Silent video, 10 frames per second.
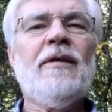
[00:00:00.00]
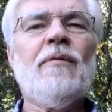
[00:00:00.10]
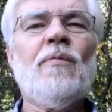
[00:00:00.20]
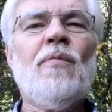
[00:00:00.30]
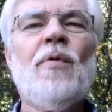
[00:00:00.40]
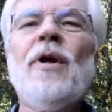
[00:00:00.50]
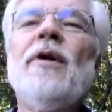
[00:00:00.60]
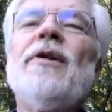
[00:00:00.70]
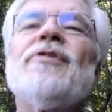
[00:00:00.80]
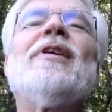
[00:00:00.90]

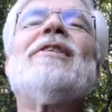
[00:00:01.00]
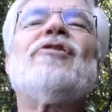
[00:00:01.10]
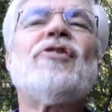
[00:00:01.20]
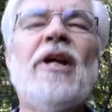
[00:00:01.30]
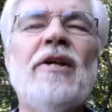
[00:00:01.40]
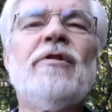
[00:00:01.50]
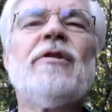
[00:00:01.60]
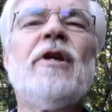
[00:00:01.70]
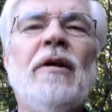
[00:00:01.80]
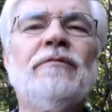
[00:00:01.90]
Where does that
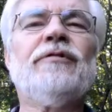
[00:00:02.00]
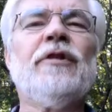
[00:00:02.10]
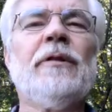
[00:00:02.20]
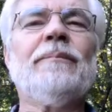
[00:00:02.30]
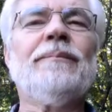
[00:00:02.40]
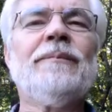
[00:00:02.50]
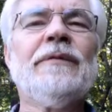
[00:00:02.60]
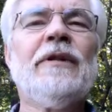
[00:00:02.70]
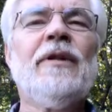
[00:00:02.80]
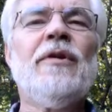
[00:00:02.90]
standard come from?
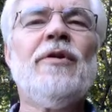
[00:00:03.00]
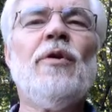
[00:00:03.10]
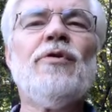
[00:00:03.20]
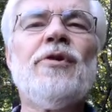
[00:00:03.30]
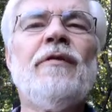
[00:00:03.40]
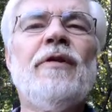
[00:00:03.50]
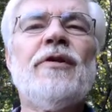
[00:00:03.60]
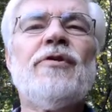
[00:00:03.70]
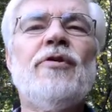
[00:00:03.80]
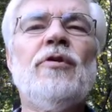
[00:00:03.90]
Those of
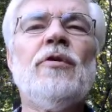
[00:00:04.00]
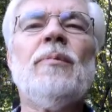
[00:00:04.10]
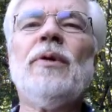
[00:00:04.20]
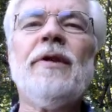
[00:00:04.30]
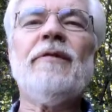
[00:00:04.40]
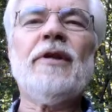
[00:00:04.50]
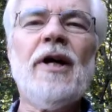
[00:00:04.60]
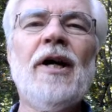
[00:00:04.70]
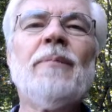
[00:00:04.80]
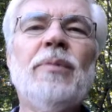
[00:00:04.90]
us who believe in
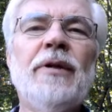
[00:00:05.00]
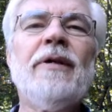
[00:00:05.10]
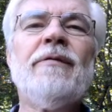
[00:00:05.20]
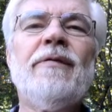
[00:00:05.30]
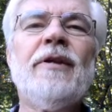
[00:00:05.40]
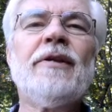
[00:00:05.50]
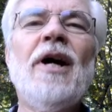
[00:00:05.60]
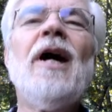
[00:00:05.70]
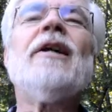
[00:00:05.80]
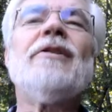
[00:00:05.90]
God believe that
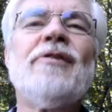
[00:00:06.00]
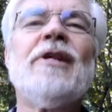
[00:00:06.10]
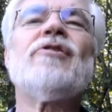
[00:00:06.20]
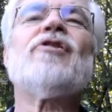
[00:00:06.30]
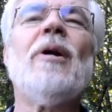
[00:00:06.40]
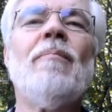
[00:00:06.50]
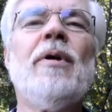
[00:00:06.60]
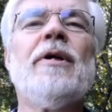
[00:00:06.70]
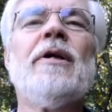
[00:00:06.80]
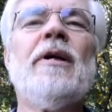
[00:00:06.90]
God is that
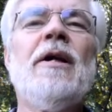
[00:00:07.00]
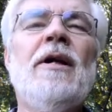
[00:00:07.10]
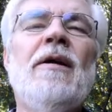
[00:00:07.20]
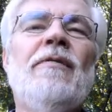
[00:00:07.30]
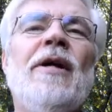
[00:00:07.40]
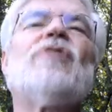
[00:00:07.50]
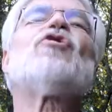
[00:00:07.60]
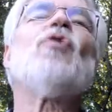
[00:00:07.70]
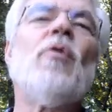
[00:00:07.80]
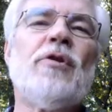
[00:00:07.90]
somebody, that
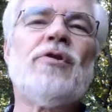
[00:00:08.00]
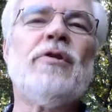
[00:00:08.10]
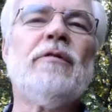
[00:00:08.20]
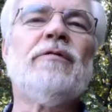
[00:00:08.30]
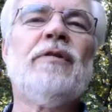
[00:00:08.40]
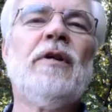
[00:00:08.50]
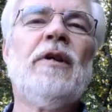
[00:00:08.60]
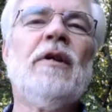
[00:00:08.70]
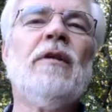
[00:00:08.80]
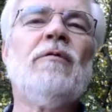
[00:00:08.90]
source of
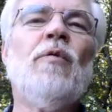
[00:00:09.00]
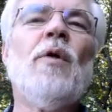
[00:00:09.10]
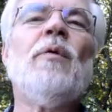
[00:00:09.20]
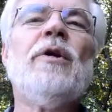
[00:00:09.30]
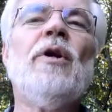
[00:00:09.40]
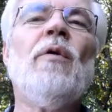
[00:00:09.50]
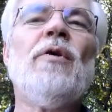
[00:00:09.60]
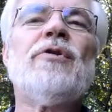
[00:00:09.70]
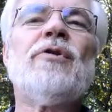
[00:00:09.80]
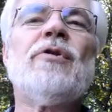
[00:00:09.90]
what we
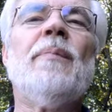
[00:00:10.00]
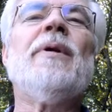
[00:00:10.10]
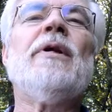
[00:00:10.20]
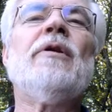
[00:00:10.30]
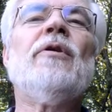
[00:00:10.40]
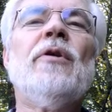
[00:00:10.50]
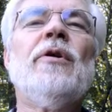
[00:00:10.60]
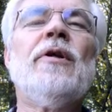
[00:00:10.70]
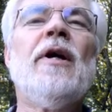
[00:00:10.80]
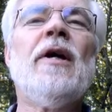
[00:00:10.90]
know is to be
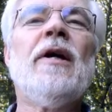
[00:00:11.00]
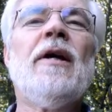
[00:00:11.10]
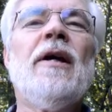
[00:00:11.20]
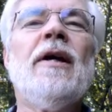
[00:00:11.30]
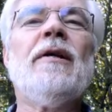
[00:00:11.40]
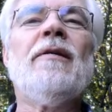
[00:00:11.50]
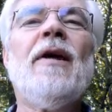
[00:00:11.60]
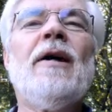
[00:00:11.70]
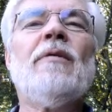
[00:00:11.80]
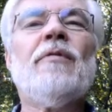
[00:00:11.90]
good, and
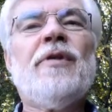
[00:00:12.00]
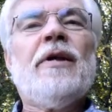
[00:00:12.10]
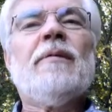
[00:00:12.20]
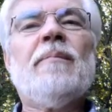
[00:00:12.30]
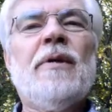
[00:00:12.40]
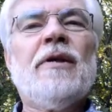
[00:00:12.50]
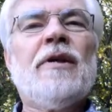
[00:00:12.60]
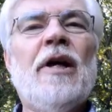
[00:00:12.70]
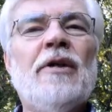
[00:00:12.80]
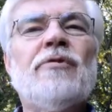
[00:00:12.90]
that then in
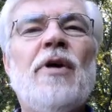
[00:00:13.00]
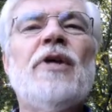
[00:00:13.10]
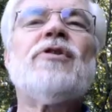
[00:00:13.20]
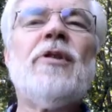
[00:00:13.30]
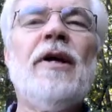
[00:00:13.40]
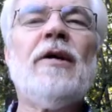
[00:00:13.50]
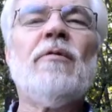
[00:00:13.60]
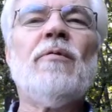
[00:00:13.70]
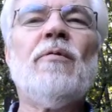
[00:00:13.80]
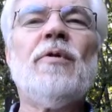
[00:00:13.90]
contrast to that
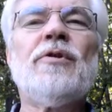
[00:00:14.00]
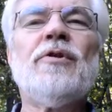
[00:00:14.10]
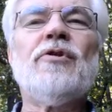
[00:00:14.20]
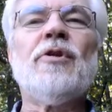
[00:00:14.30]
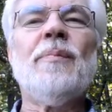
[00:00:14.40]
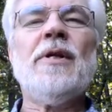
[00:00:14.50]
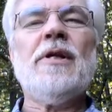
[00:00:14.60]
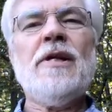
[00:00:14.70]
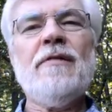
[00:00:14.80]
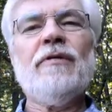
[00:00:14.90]
which is to
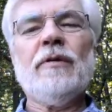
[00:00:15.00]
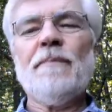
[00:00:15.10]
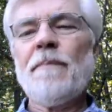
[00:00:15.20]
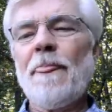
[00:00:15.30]
be evil.